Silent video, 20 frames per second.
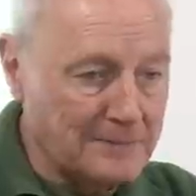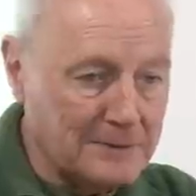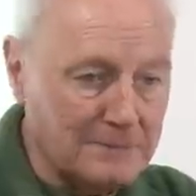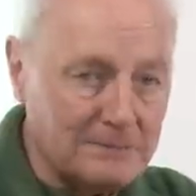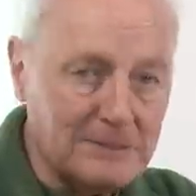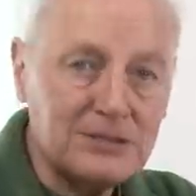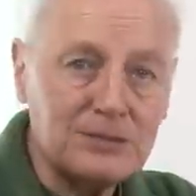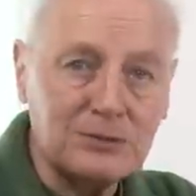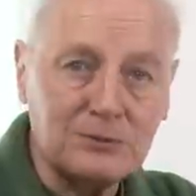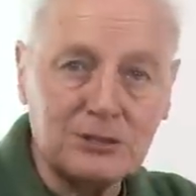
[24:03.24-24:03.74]

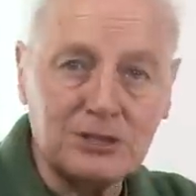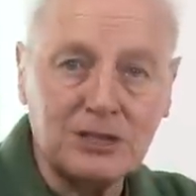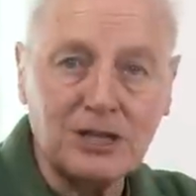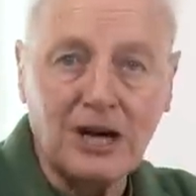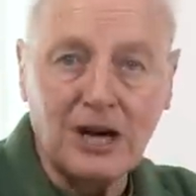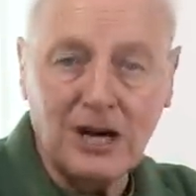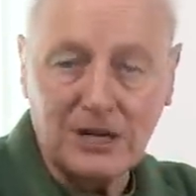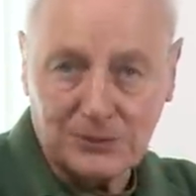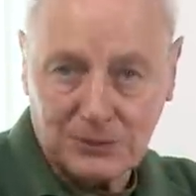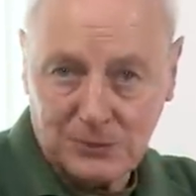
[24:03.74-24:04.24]
Mitchell's
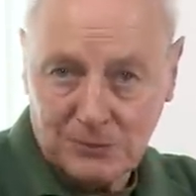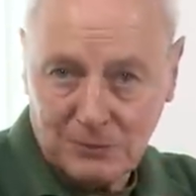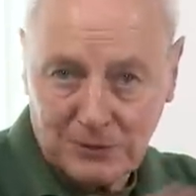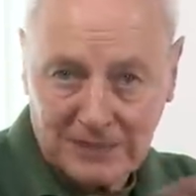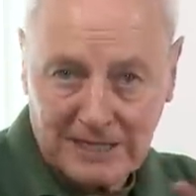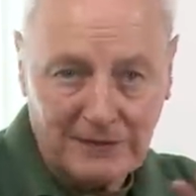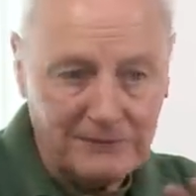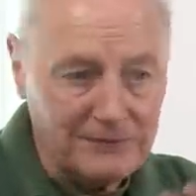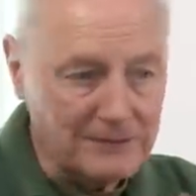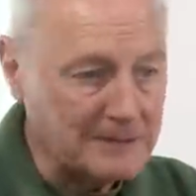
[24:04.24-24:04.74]
Yard or
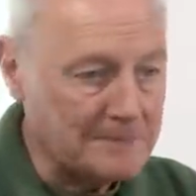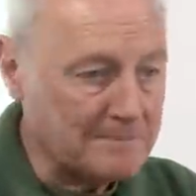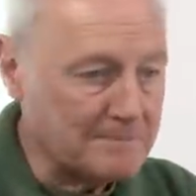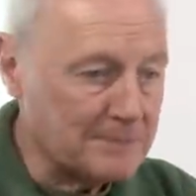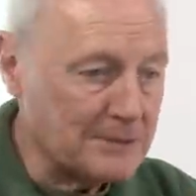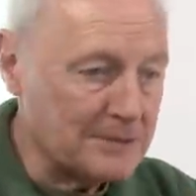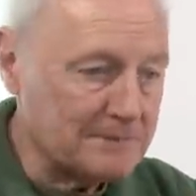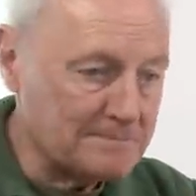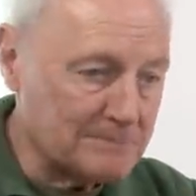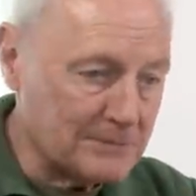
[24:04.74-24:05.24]
whatever.
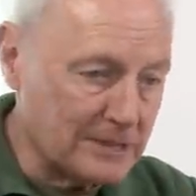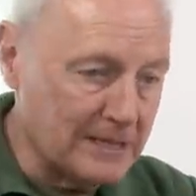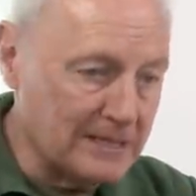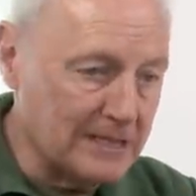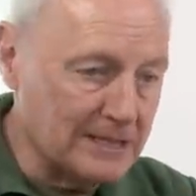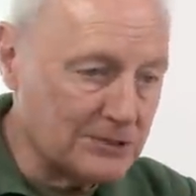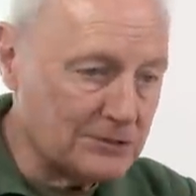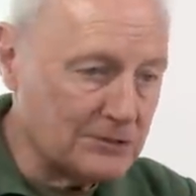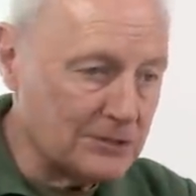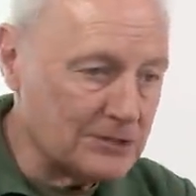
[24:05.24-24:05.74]
But an
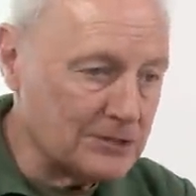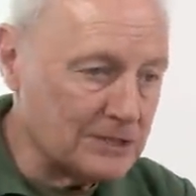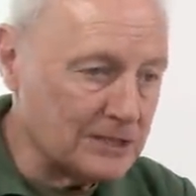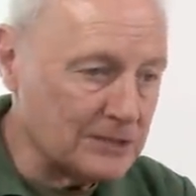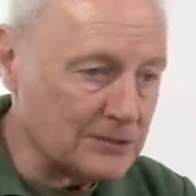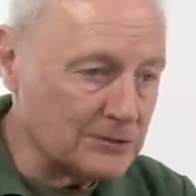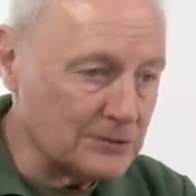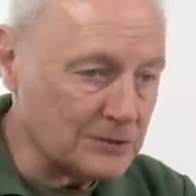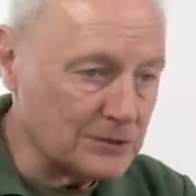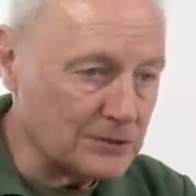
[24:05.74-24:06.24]
interesting
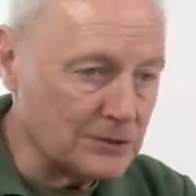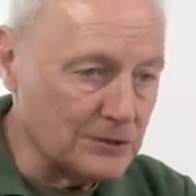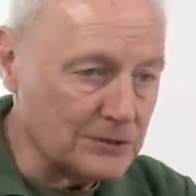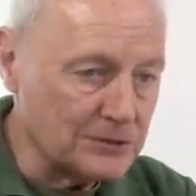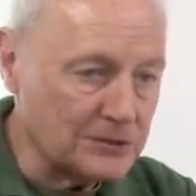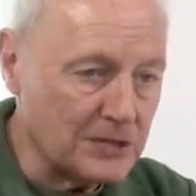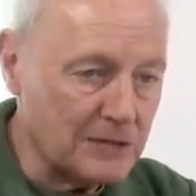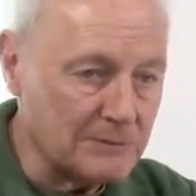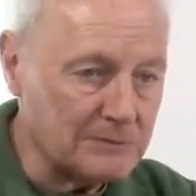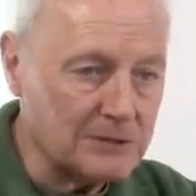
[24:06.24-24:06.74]
sort of
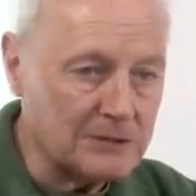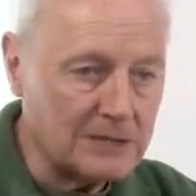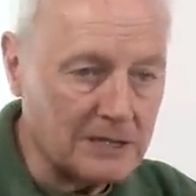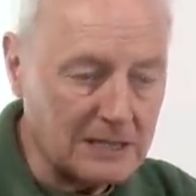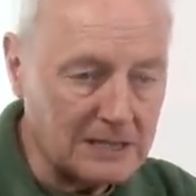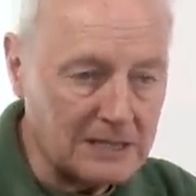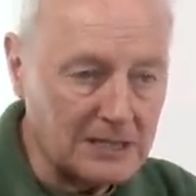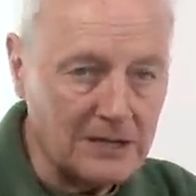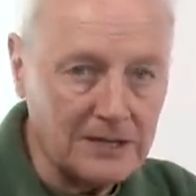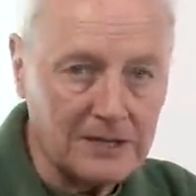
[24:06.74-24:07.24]
concept that
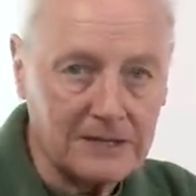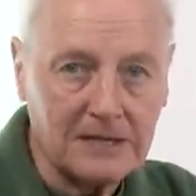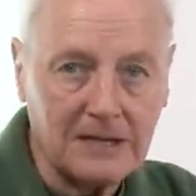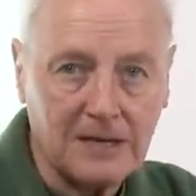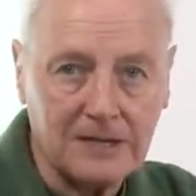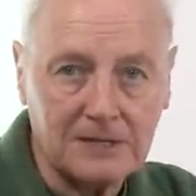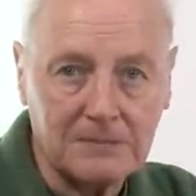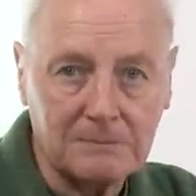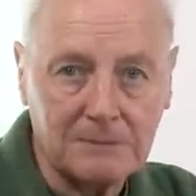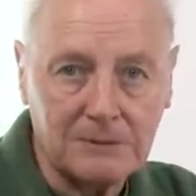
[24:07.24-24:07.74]
I'd like
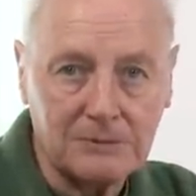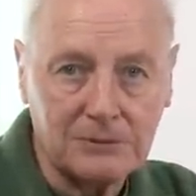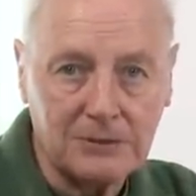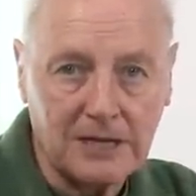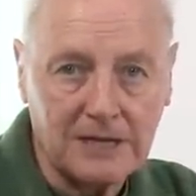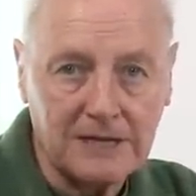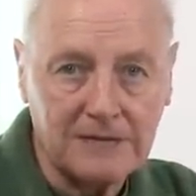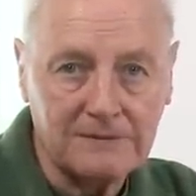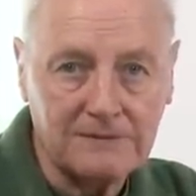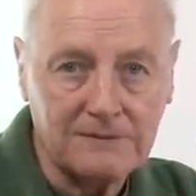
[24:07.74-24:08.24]
other people to
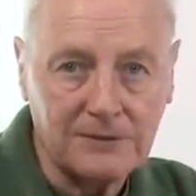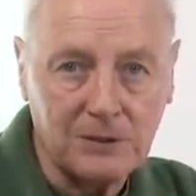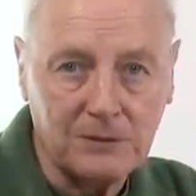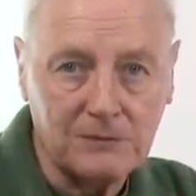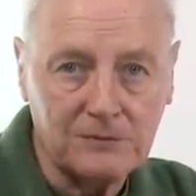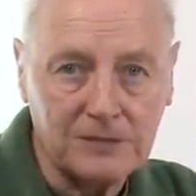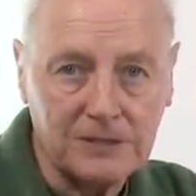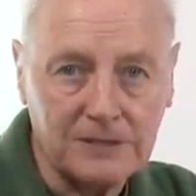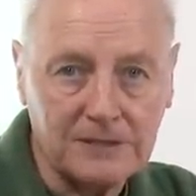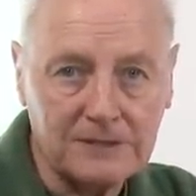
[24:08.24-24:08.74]
get
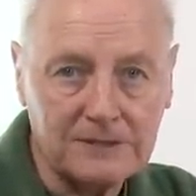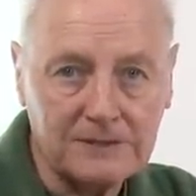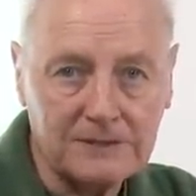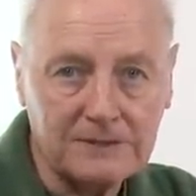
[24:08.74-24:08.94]
involved in.